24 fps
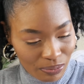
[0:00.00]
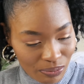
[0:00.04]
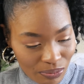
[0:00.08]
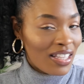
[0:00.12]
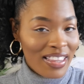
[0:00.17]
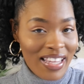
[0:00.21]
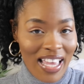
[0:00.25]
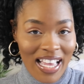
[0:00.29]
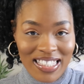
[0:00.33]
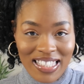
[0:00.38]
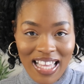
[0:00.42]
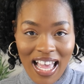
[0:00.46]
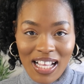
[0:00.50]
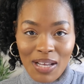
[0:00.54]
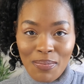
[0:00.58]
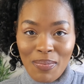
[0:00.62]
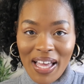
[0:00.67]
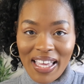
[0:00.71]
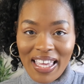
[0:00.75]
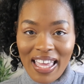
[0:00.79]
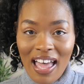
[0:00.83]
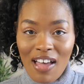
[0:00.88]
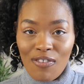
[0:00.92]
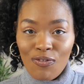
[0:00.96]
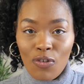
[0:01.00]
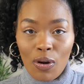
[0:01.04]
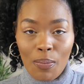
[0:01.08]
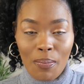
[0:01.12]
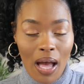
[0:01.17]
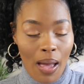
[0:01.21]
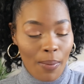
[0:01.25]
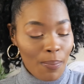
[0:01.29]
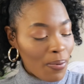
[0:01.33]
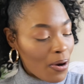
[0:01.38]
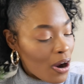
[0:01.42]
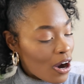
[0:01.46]
The next item I got for
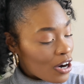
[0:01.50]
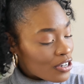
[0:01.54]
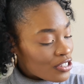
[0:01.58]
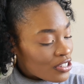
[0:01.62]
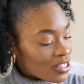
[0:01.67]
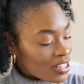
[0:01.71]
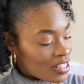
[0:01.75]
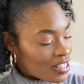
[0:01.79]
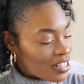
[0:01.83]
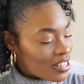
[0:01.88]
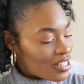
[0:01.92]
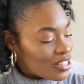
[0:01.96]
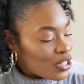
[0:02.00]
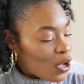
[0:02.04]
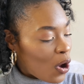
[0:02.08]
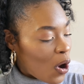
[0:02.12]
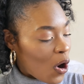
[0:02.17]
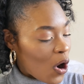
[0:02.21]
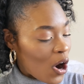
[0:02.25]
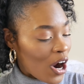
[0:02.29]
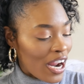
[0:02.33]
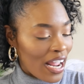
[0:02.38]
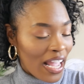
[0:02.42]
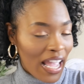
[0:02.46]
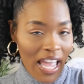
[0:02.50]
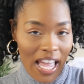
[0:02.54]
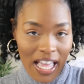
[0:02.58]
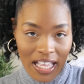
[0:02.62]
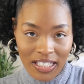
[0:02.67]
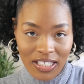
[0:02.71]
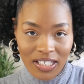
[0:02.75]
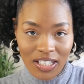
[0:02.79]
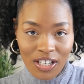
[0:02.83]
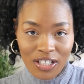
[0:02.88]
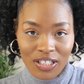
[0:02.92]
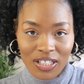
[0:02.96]
my purses are
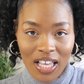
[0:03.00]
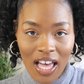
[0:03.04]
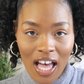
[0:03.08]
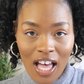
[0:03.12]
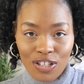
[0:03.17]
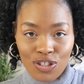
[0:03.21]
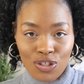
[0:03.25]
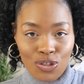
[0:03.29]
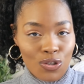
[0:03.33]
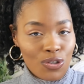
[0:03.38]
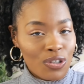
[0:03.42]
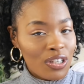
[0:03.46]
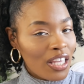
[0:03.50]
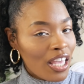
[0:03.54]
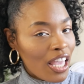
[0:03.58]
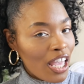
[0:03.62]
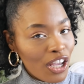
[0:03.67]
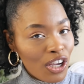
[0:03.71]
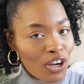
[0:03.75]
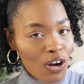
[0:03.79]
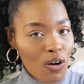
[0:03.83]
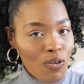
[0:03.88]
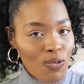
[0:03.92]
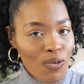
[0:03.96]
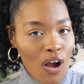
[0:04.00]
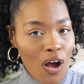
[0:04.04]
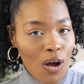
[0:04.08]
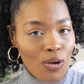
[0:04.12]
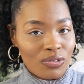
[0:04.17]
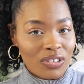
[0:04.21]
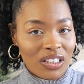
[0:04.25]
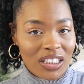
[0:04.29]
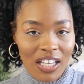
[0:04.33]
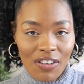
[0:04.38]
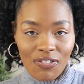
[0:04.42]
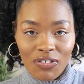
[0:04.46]
hand sanitizer. You can't go
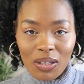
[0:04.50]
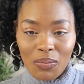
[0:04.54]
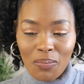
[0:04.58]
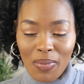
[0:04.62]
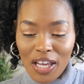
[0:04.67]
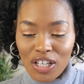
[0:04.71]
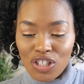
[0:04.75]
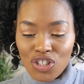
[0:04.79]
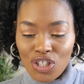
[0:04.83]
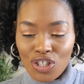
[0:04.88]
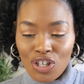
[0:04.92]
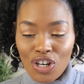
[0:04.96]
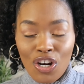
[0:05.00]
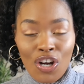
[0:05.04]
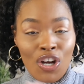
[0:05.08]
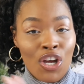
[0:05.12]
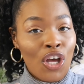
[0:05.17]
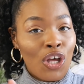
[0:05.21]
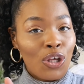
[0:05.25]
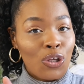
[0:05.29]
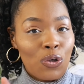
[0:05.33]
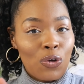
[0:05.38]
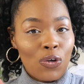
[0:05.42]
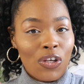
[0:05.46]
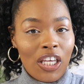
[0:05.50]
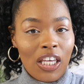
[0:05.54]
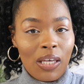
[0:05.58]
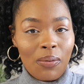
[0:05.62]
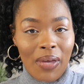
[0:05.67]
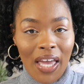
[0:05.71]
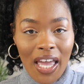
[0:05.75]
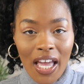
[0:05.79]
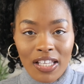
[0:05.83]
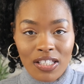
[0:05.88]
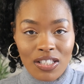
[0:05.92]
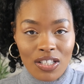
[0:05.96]
wrong. Definitely make sure you
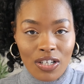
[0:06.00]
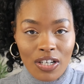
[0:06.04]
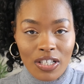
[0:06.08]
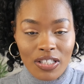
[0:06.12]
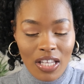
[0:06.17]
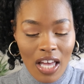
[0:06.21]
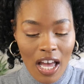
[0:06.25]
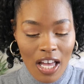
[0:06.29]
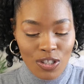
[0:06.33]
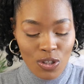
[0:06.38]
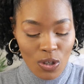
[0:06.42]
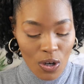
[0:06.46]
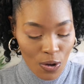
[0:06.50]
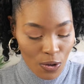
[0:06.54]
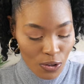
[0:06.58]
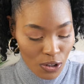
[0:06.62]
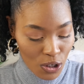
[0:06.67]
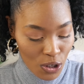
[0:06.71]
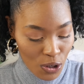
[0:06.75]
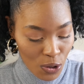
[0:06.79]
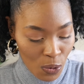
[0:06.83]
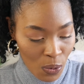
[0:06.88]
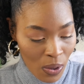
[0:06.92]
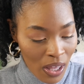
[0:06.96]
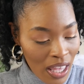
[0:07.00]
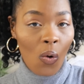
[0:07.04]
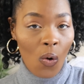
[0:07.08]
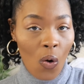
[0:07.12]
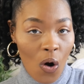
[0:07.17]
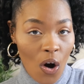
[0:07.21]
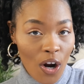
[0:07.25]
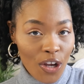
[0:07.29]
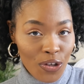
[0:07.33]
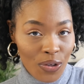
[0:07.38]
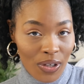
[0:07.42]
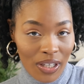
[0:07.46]
keep hand sanitizer on you
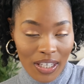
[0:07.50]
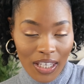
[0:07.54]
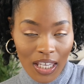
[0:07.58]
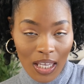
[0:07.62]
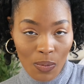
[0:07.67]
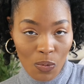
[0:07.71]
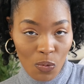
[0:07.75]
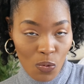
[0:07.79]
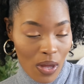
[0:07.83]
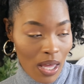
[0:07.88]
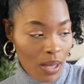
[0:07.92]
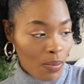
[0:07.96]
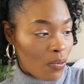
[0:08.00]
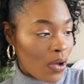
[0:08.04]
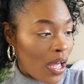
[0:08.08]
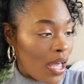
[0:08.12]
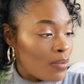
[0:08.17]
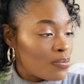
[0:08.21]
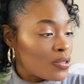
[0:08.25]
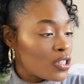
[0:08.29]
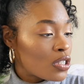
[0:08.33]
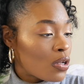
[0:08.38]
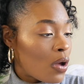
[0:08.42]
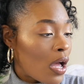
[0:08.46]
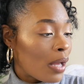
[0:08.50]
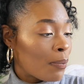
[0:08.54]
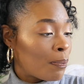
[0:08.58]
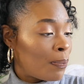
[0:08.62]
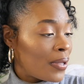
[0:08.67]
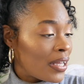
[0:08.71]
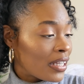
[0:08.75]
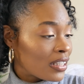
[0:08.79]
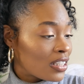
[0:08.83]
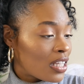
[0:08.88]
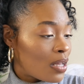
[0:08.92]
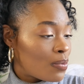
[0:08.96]
or you could keep wet wipes. So I
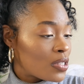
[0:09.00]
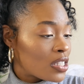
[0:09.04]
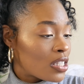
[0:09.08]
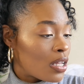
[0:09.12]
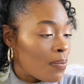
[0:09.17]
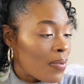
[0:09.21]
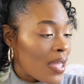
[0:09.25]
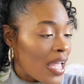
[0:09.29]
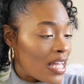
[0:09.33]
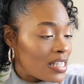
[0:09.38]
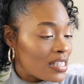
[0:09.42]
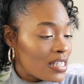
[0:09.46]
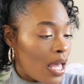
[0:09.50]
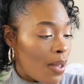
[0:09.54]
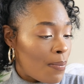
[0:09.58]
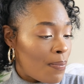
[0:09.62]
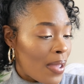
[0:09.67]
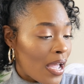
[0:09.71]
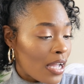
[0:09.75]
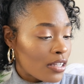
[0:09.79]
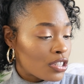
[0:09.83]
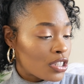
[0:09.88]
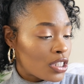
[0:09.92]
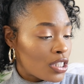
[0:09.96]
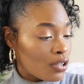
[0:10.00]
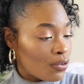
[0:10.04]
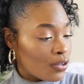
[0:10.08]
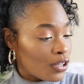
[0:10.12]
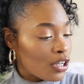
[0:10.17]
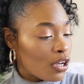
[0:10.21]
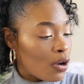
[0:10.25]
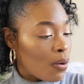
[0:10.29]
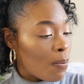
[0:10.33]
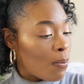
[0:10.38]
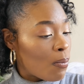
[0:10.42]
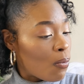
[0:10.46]
picked up some
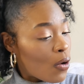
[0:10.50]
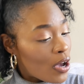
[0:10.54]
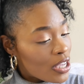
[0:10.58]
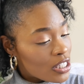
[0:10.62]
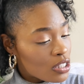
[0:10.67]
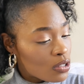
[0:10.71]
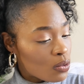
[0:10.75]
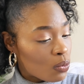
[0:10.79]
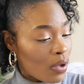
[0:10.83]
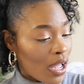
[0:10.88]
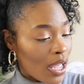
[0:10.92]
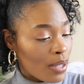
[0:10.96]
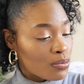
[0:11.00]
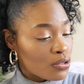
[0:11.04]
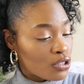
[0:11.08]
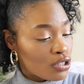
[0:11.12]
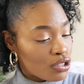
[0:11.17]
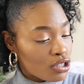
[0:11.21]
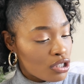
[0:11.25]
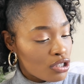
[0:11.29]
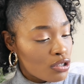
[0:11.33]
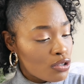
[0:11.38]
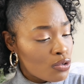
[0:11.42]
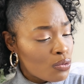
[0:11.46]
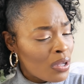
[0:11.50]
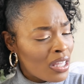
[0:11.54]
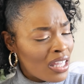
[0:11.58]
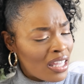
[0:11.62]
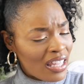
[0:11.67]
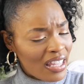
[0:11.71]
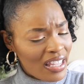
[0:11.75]
antibacterial moist wipes too.